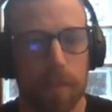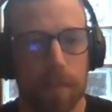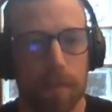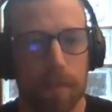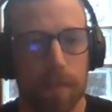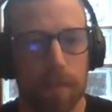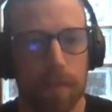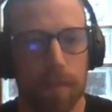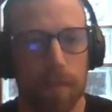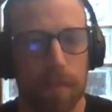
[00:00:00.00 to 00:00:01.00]

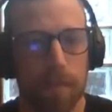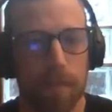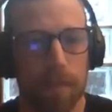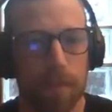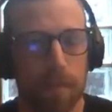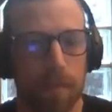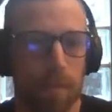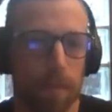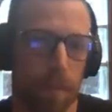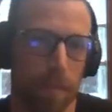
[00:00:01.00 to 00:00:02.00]

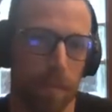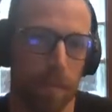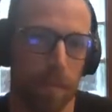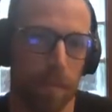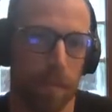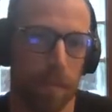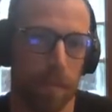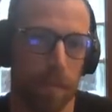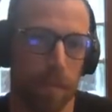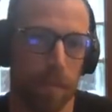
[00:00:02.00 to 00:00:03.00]

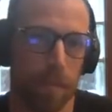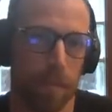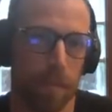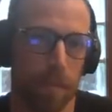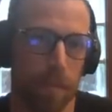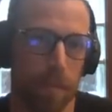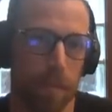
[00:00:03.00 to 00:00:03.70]
[no speech]